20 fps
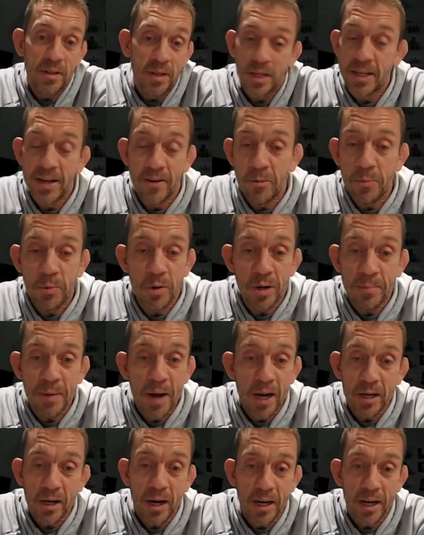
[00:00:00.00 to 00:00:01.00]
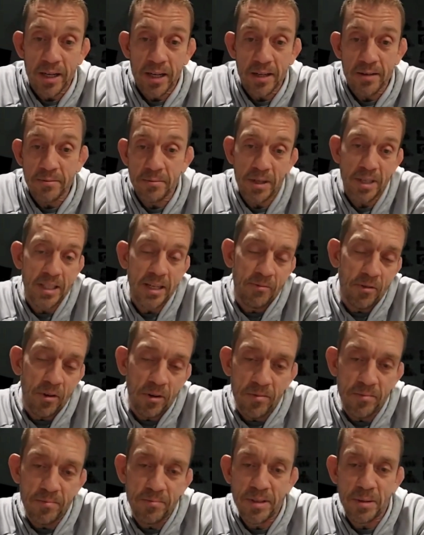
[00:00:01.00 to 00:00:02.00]
and never put it back on again, except
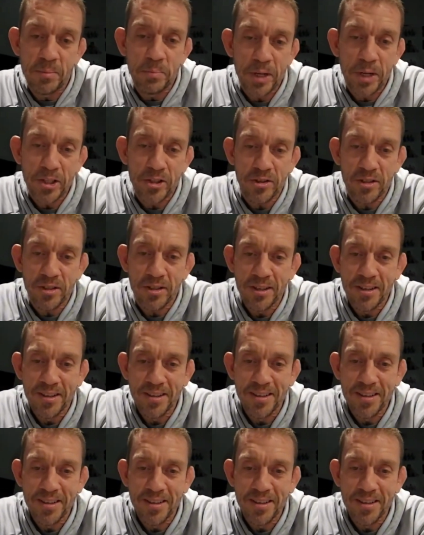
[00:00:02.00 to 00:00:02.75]
for some pictures.